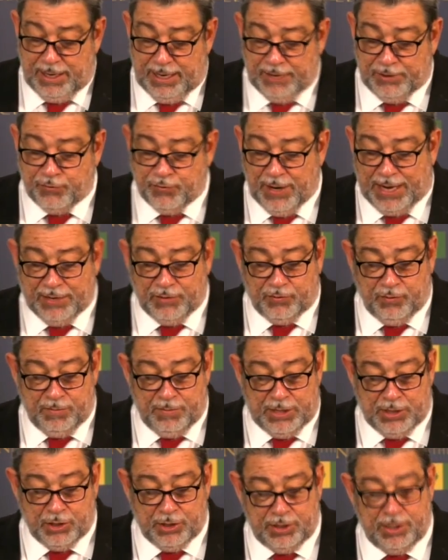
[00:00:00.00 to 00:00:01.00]
and
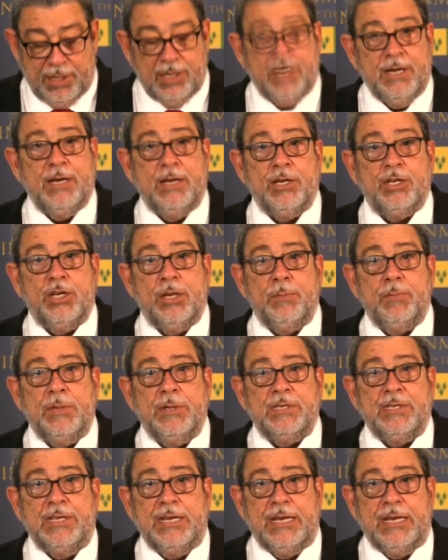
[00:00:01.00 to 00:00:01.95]
transformational leadership is